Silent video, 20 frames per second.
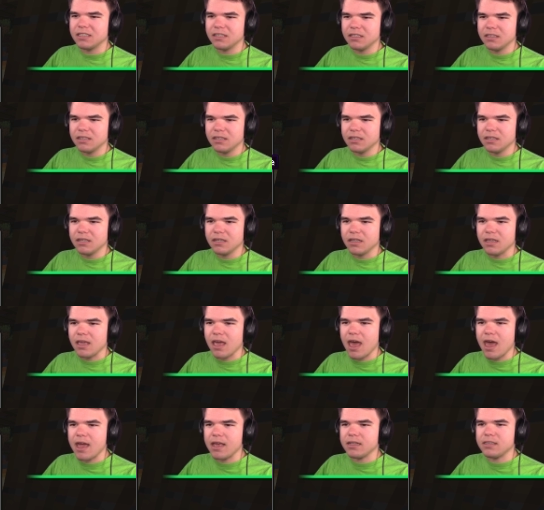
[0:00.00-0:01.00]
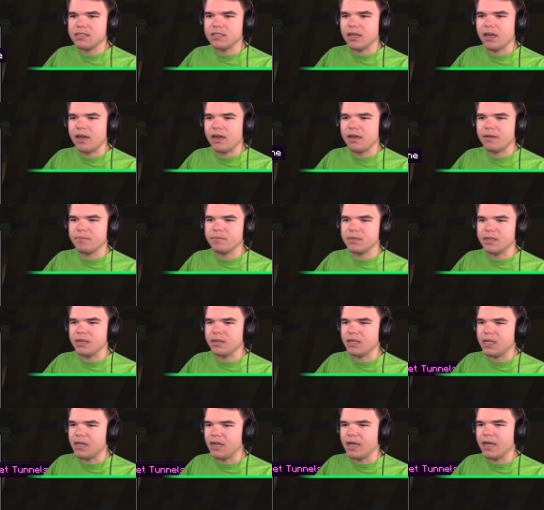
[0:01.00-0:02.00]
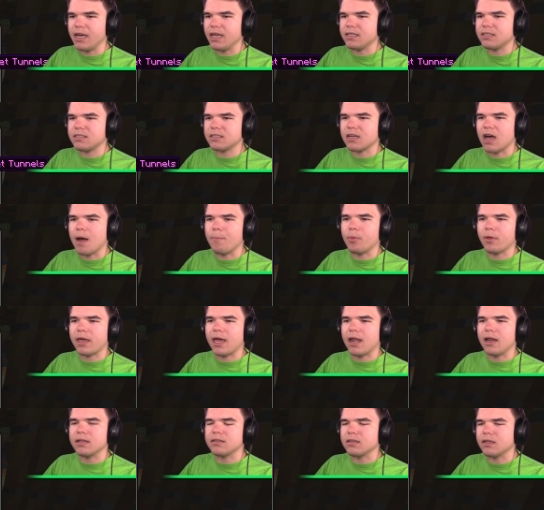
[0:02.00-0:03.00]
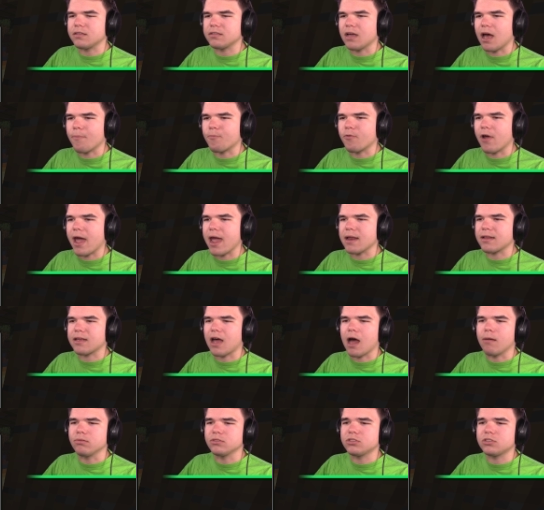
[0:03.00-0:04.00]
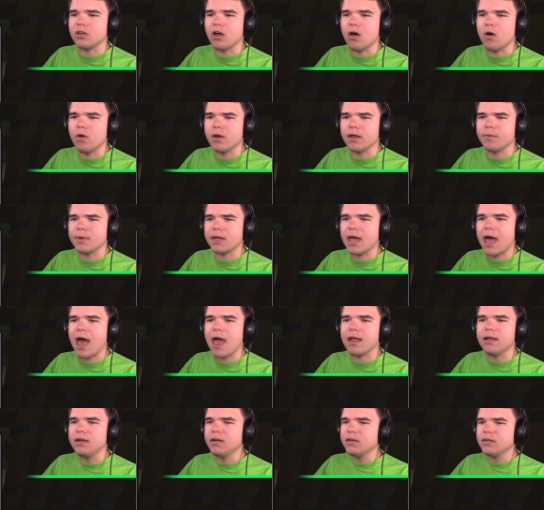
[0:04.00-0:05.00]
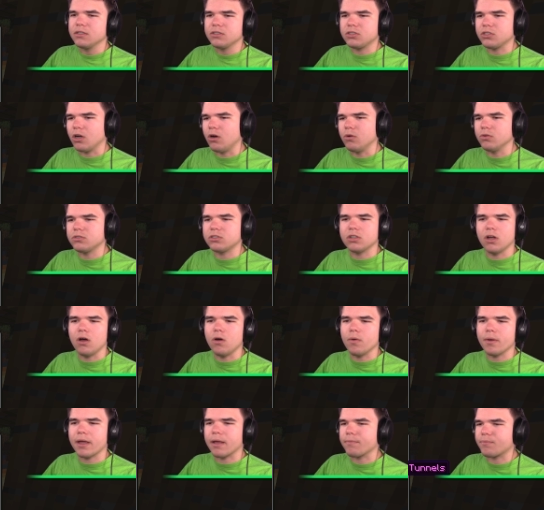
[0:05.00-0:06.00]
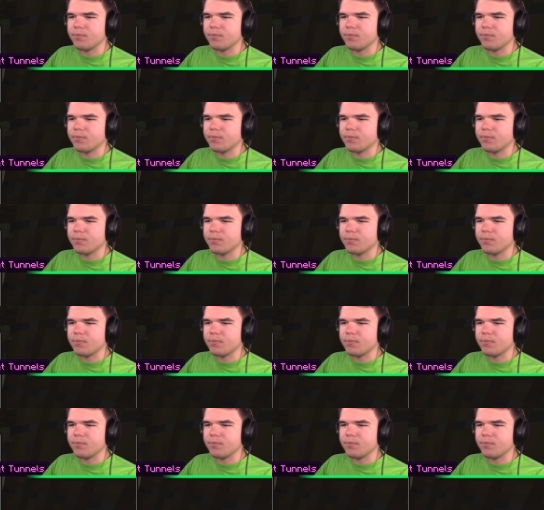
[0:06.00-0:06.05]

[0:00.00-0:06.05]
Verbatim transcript: Wait, really? Yeah, it's uh. How do you do it? It's complicated. The top right cobblestone, and we got stone, stone. Okay.